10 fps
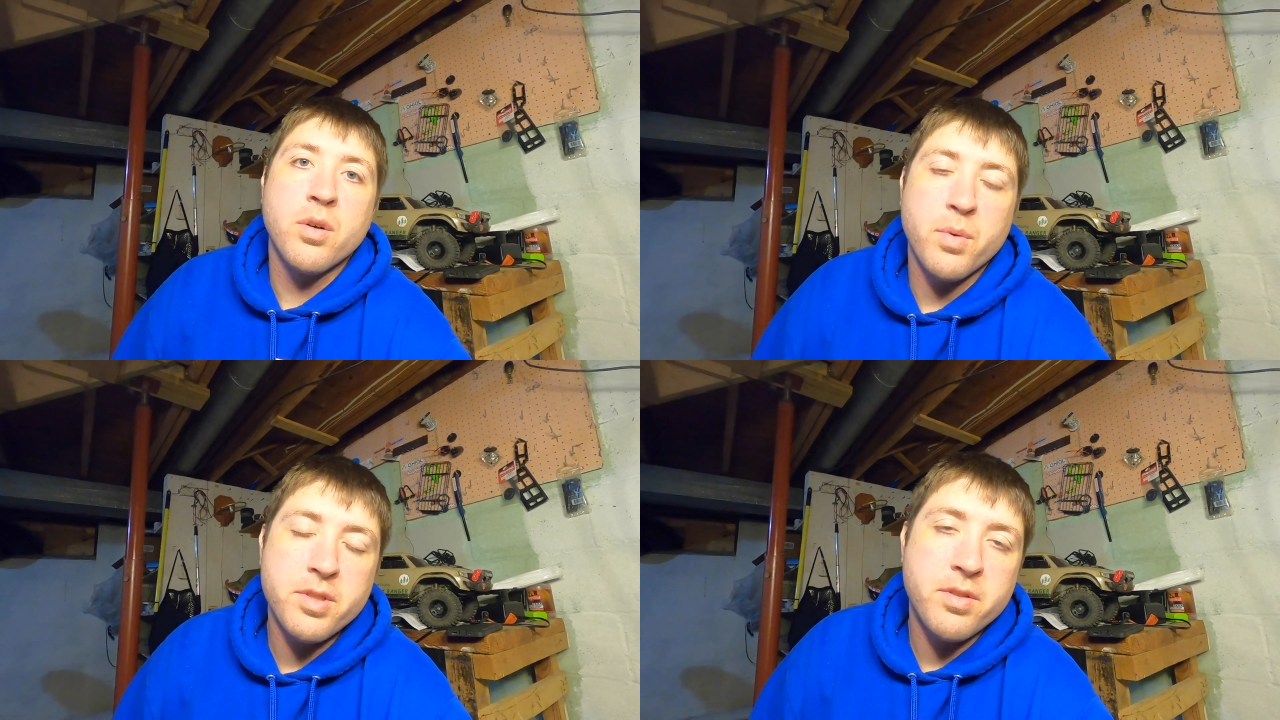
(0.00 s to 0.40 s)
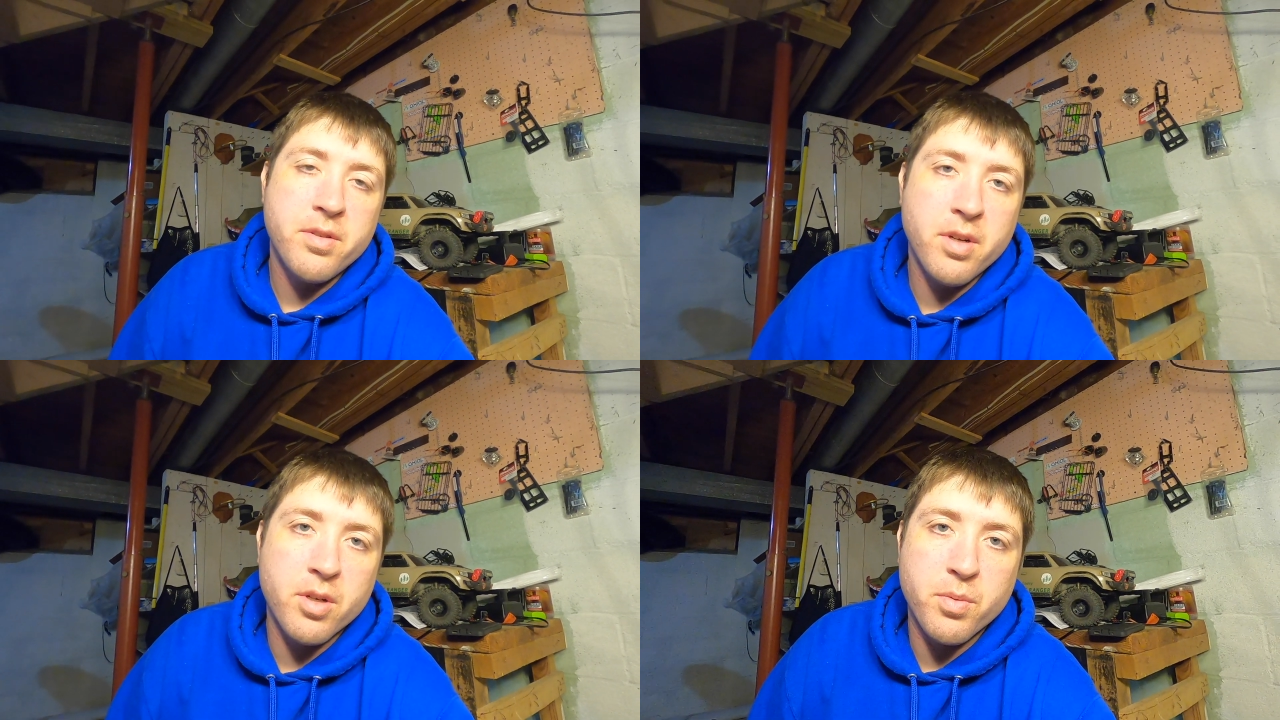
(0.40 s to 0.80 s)

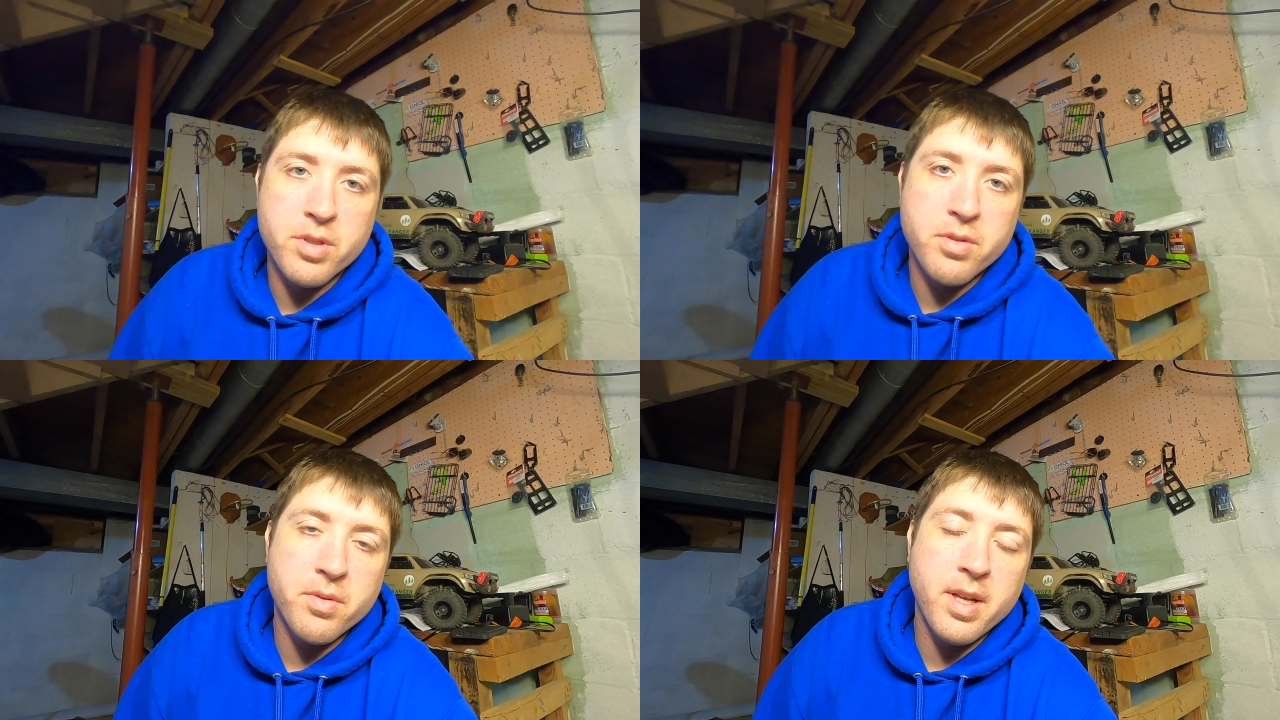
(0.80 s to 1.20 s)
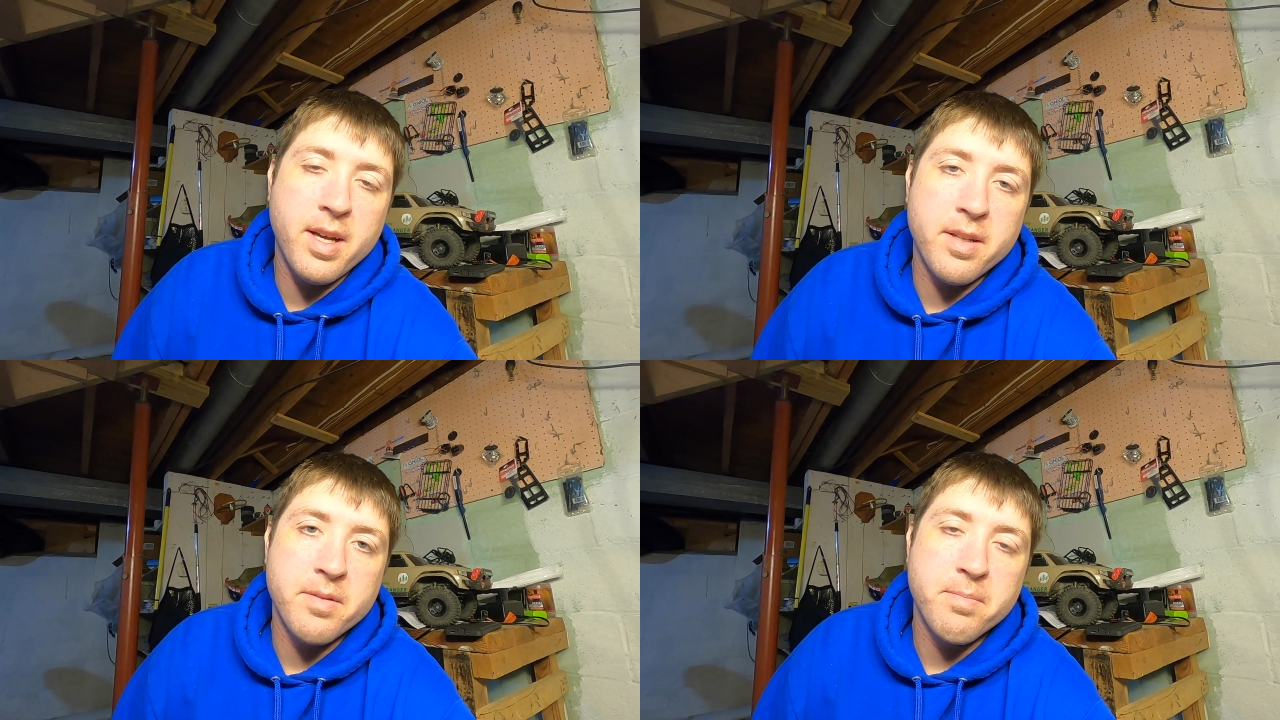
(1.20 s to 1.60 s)
Western New York, what's going
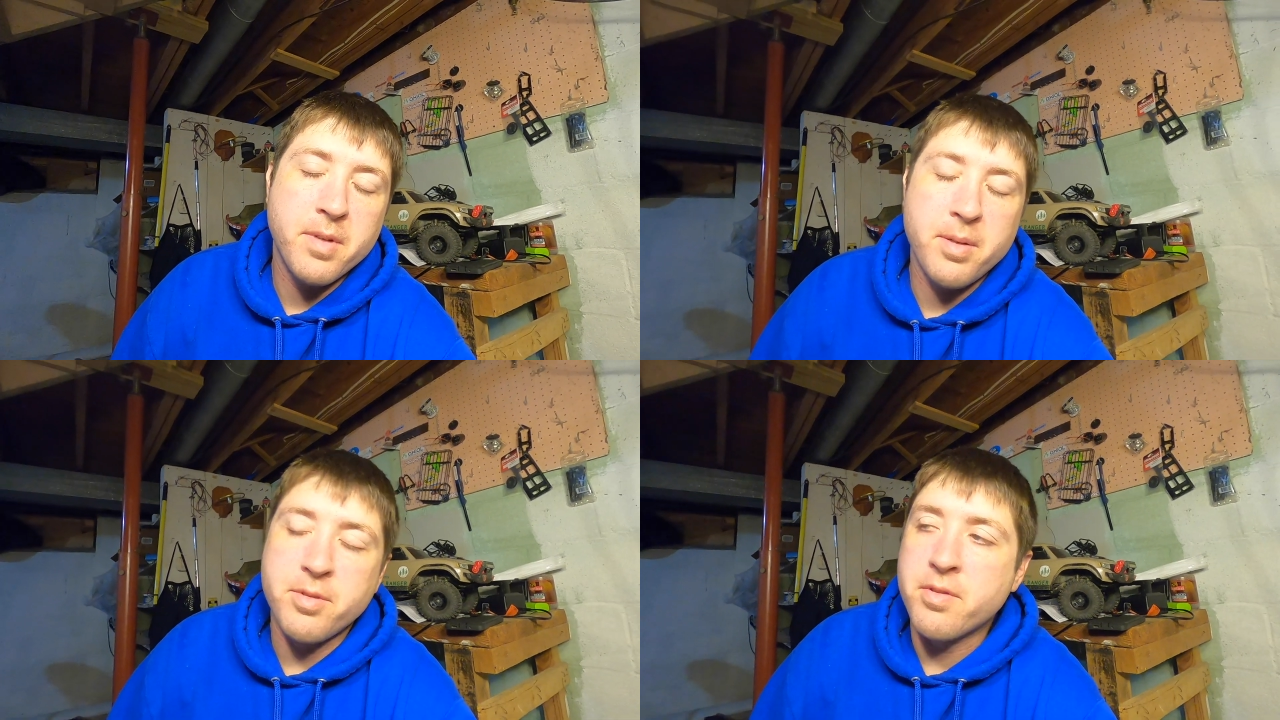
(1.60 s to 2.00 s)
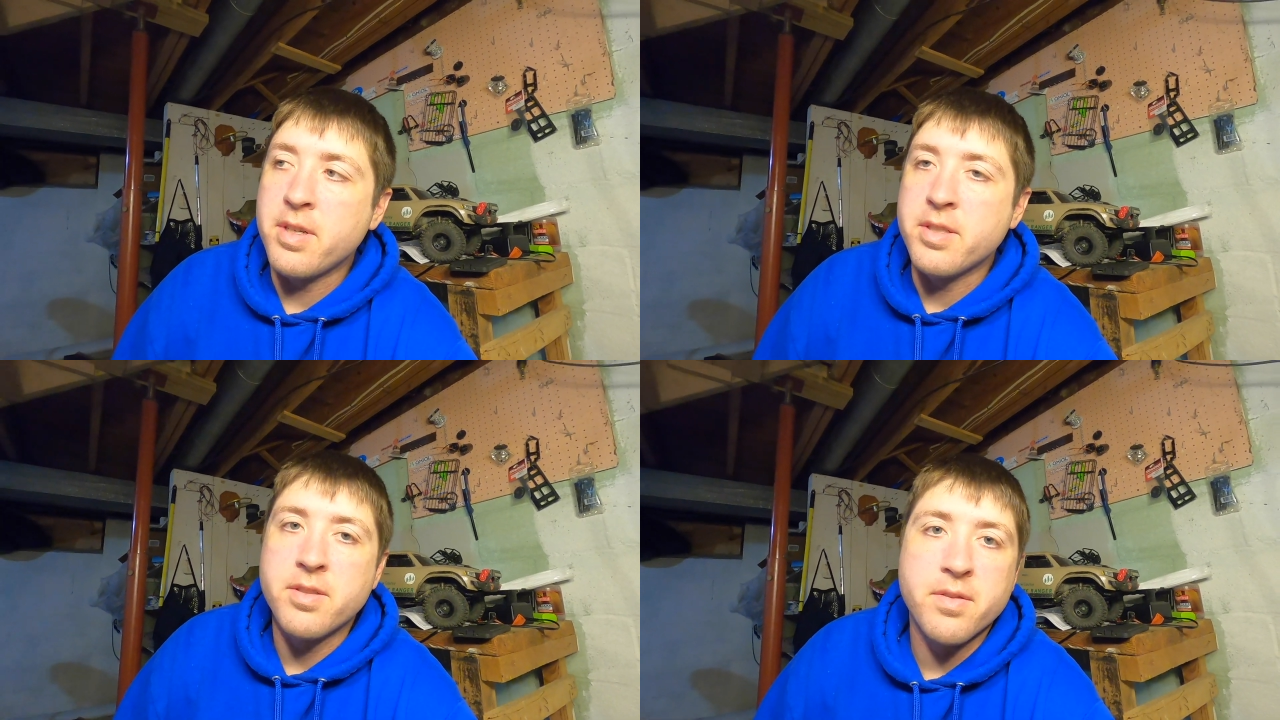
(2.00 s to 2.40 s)
on? My name is
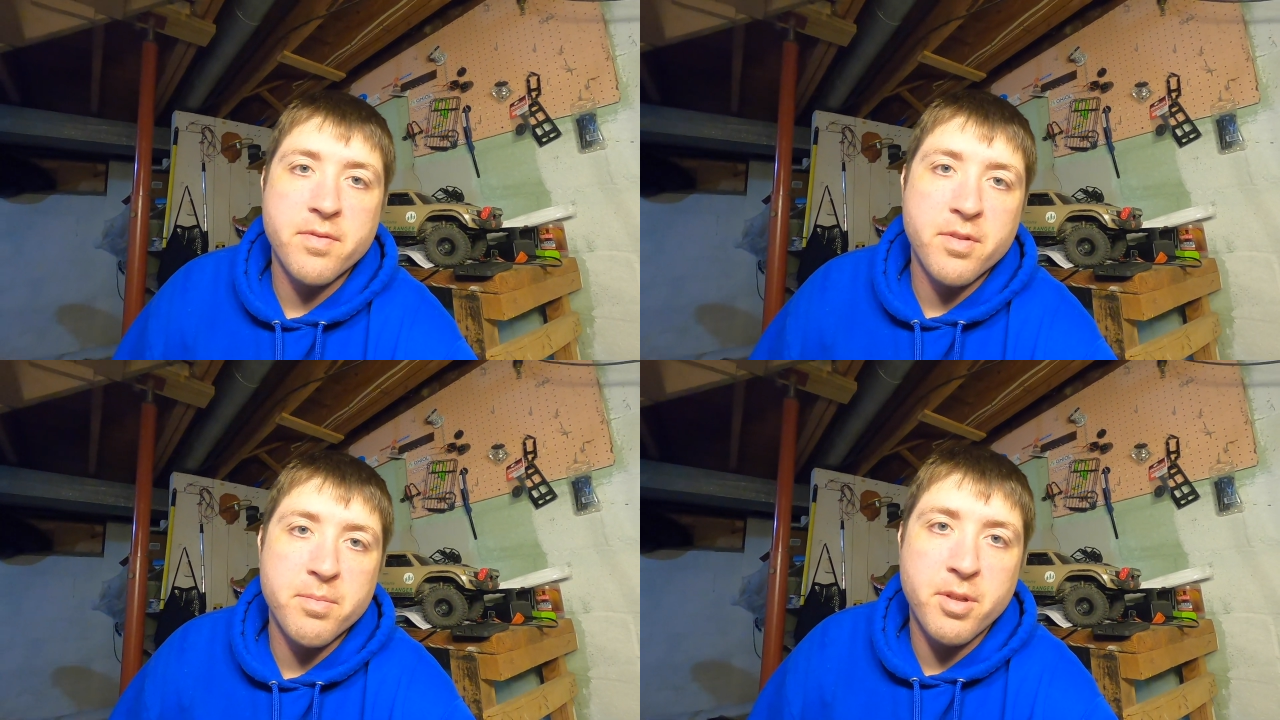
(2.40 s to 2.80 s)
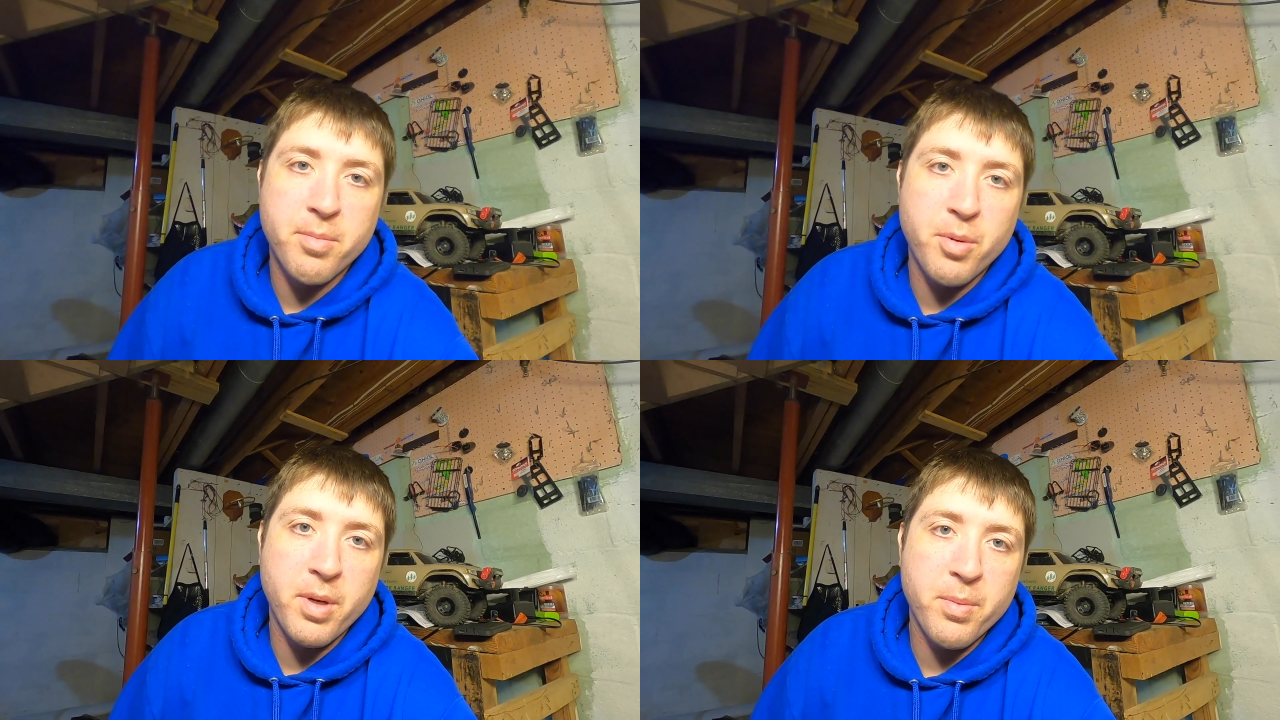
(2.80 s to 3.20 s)
Chris from
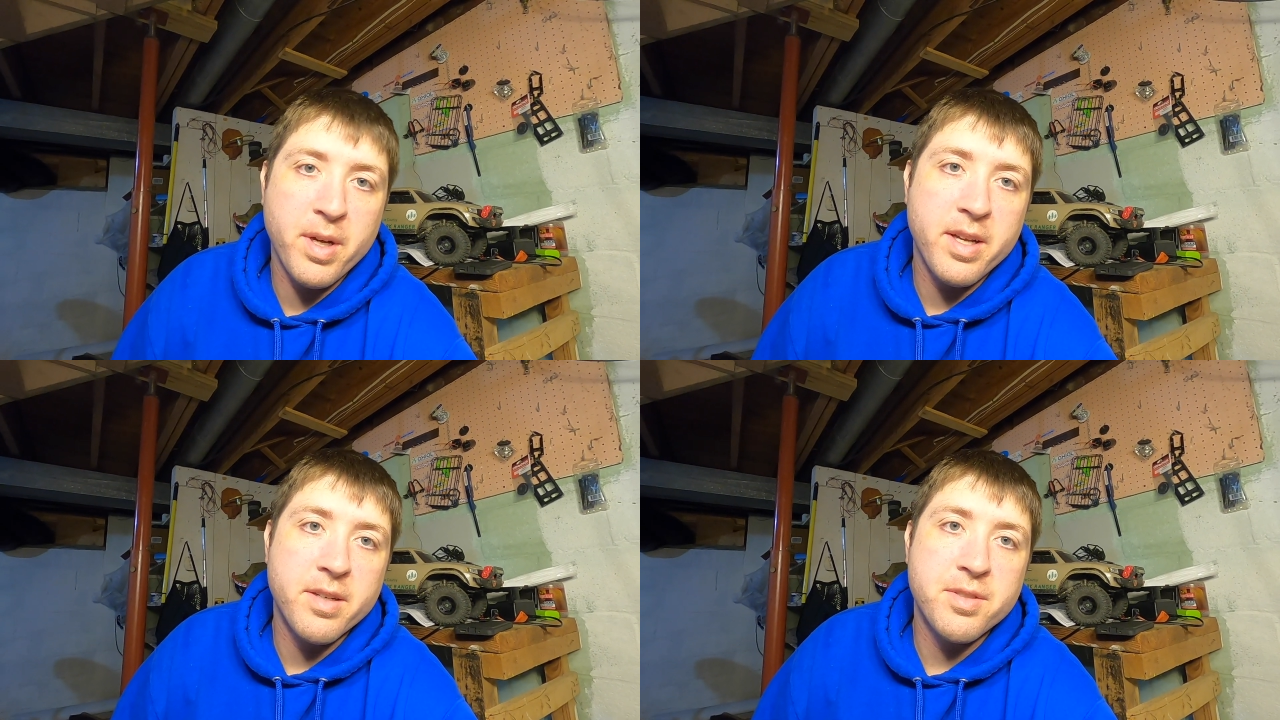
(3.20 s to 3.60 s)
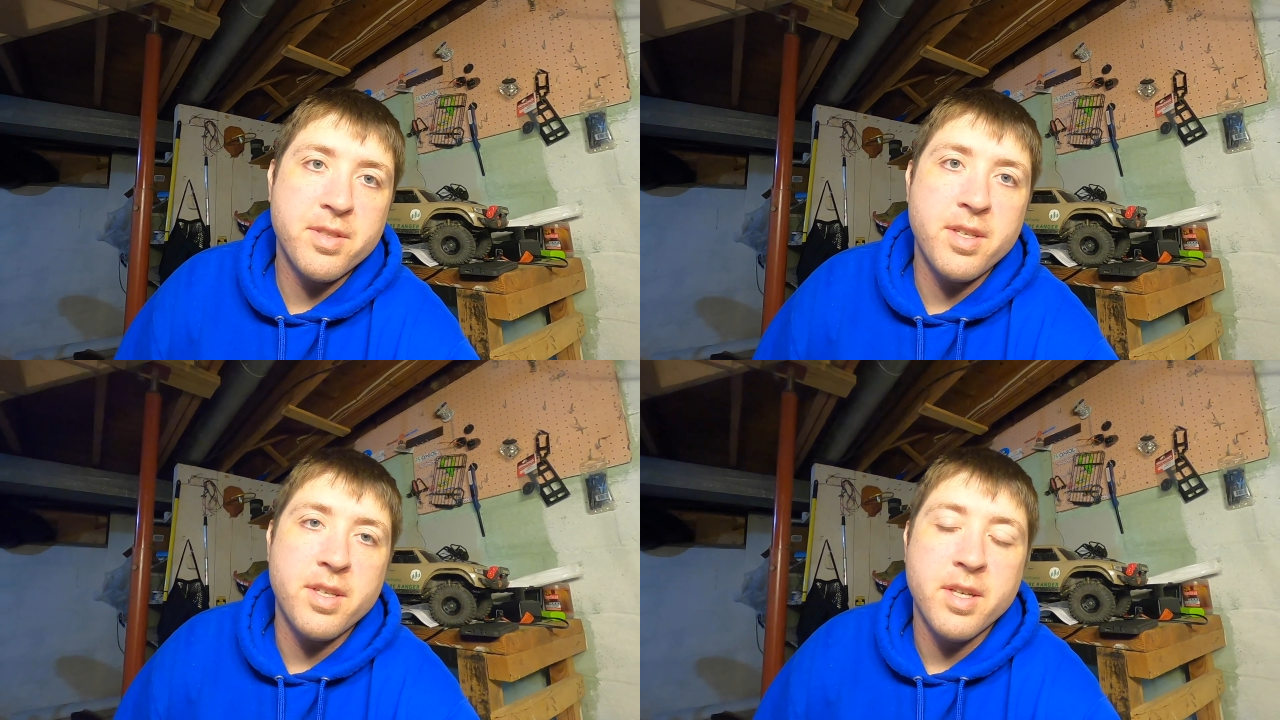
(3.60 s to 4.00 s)

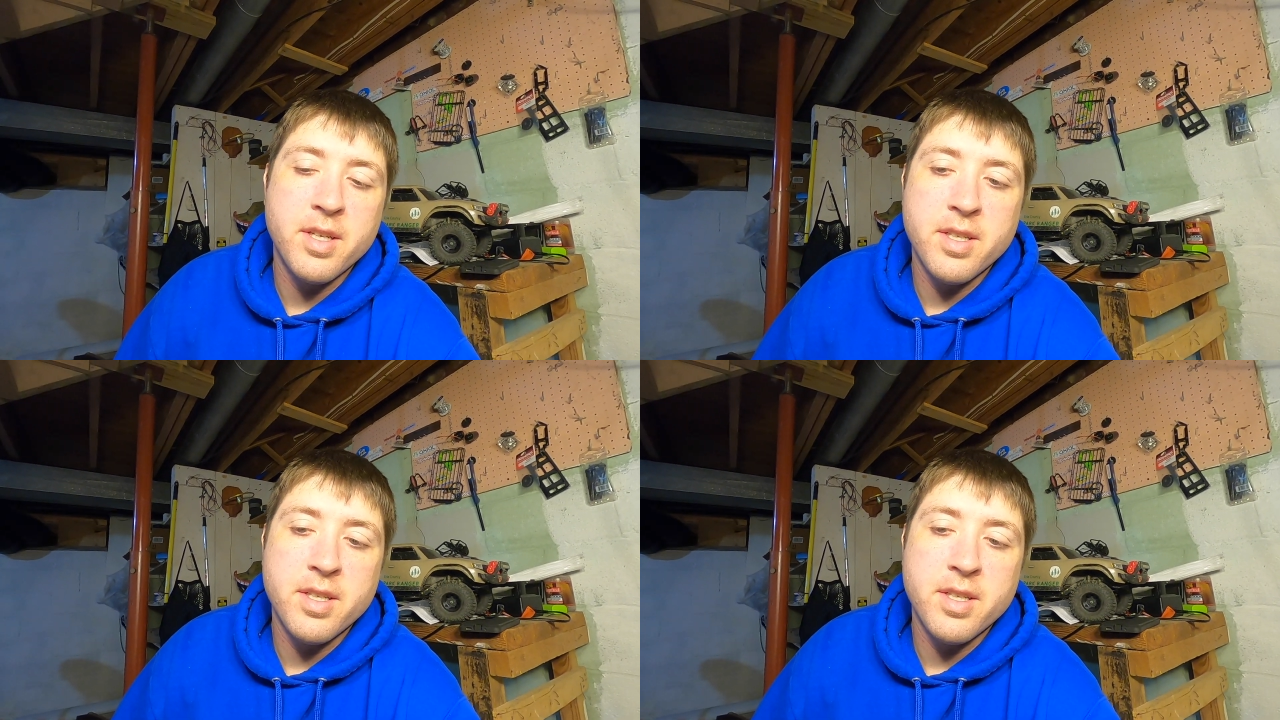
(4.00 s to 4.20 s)
WNYRC.